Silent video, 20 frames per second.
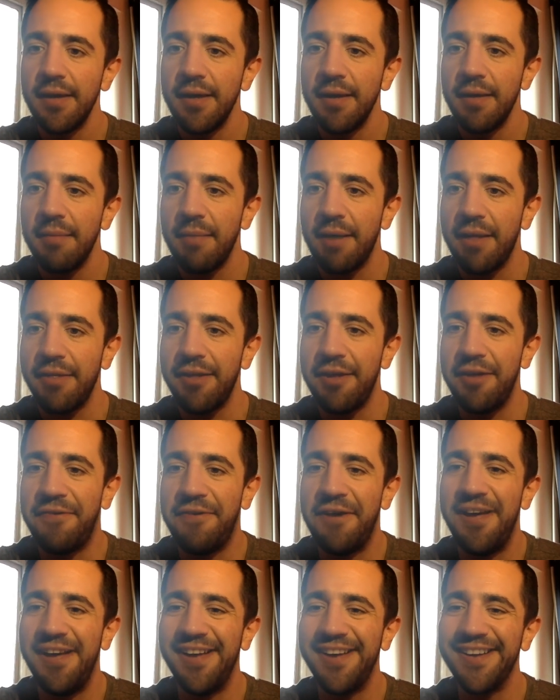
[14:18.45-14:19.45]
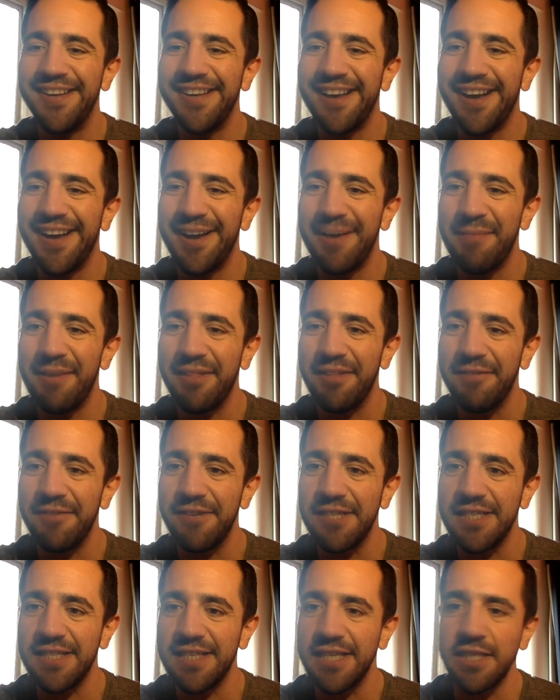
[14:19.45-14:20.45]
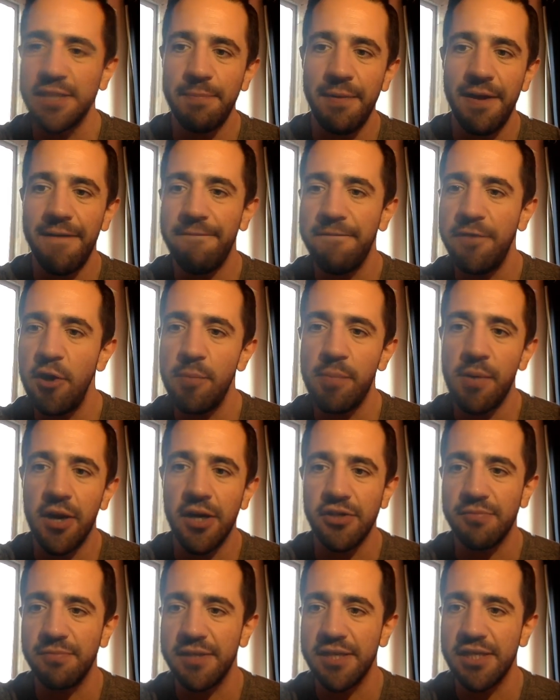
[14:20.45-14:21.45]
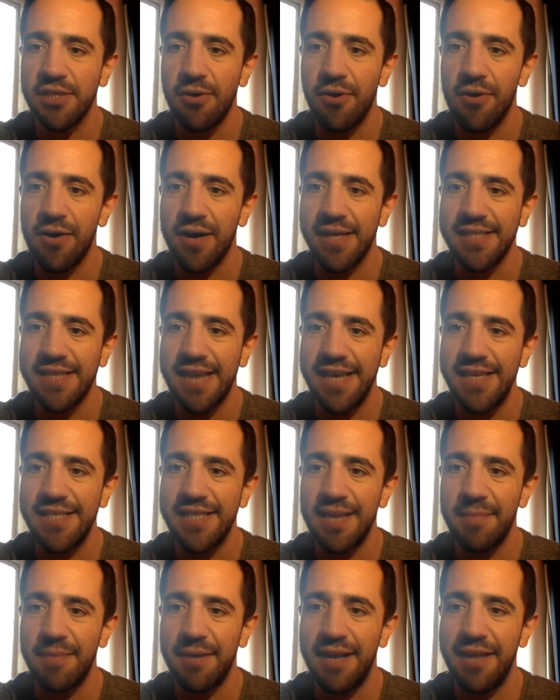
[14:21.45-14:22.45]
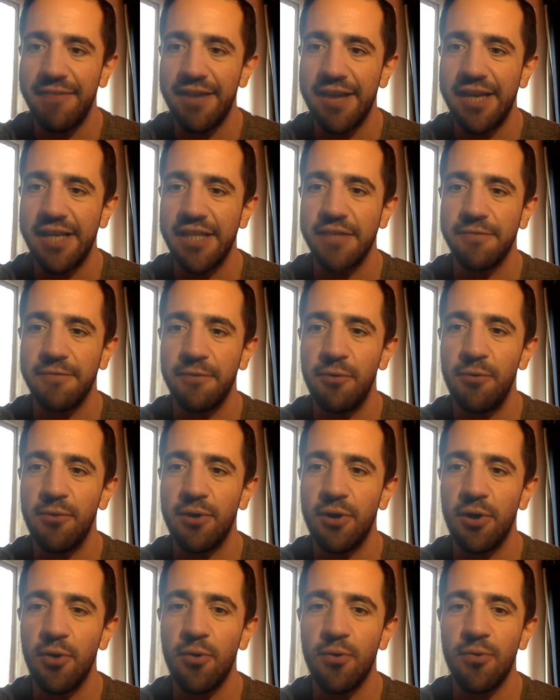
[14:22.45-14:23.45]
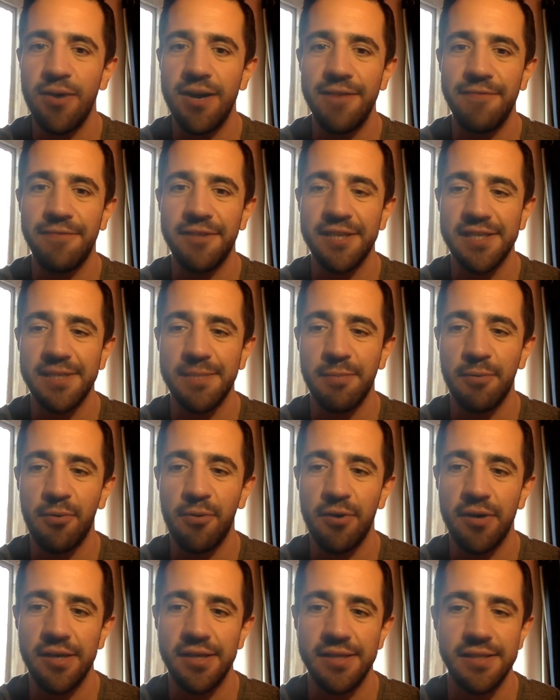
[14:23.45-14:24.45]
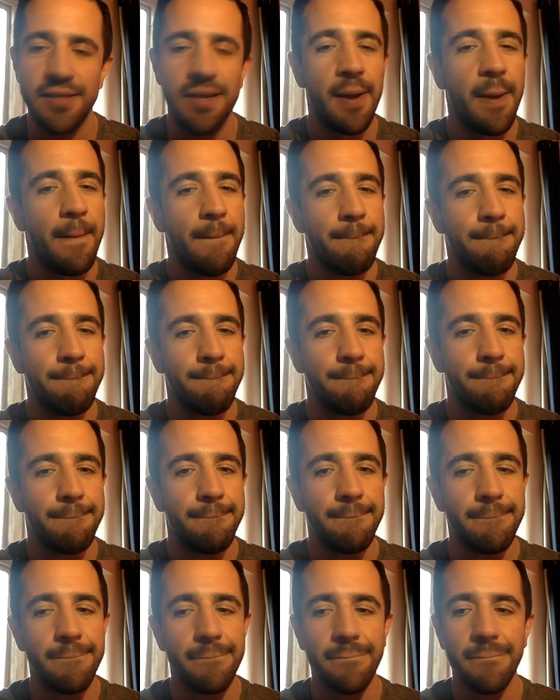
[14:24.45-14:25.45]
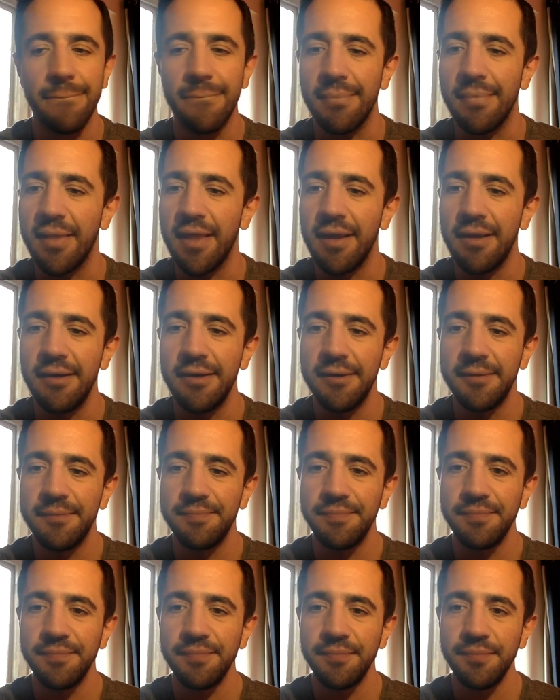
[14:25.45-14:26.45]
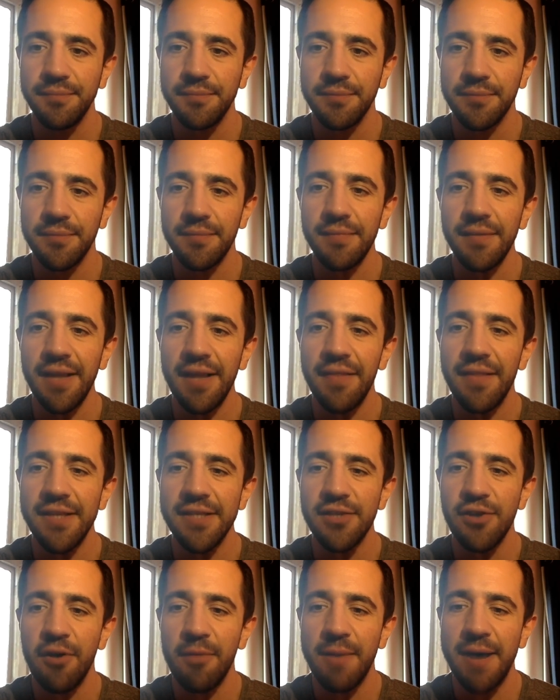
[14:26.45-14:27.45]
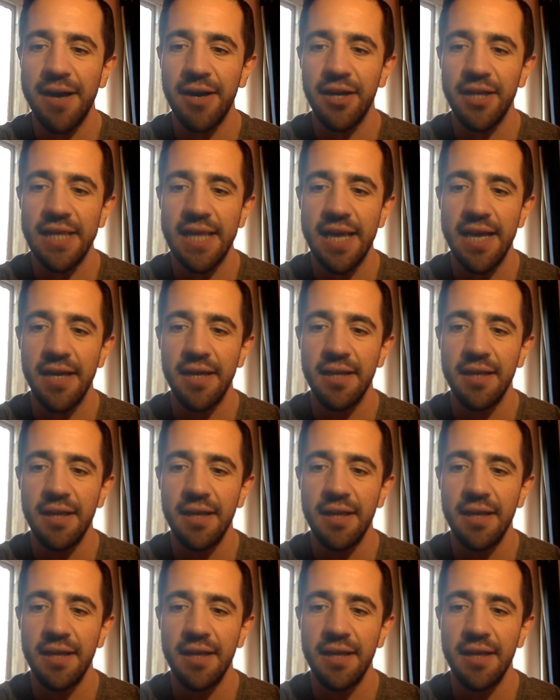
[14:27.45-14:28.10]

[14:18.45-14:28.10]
Matthew Fisher says, spit a few bars from the song, a taster, believe it in its full glory for the supporters. That's not a bad idea.